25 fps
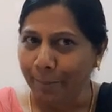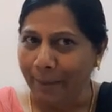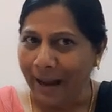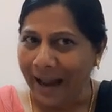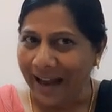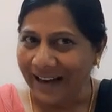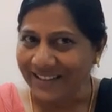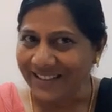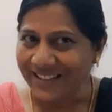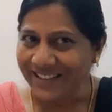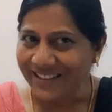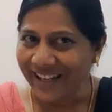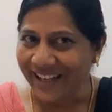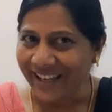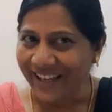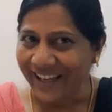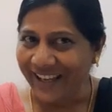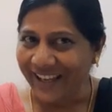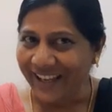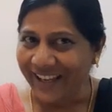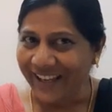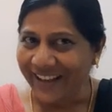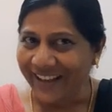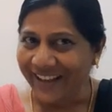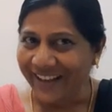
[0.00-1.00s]
battery
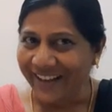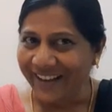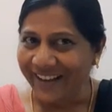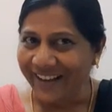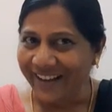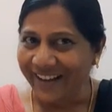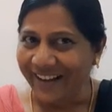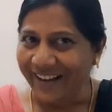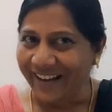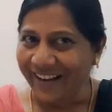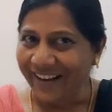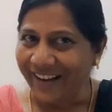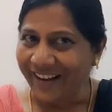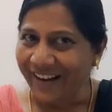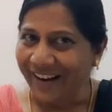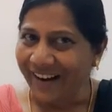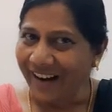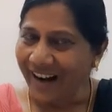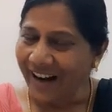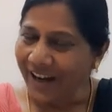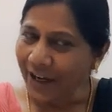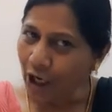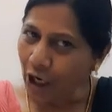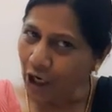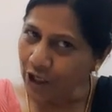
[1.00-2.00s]

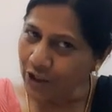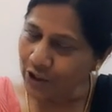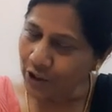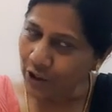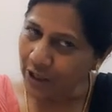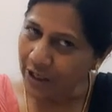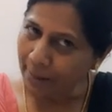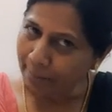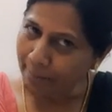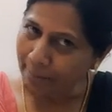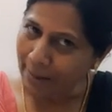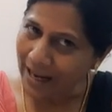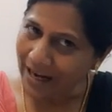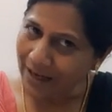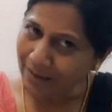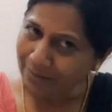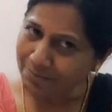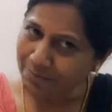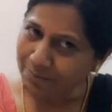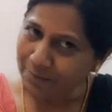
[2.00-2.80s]
and also a bulb,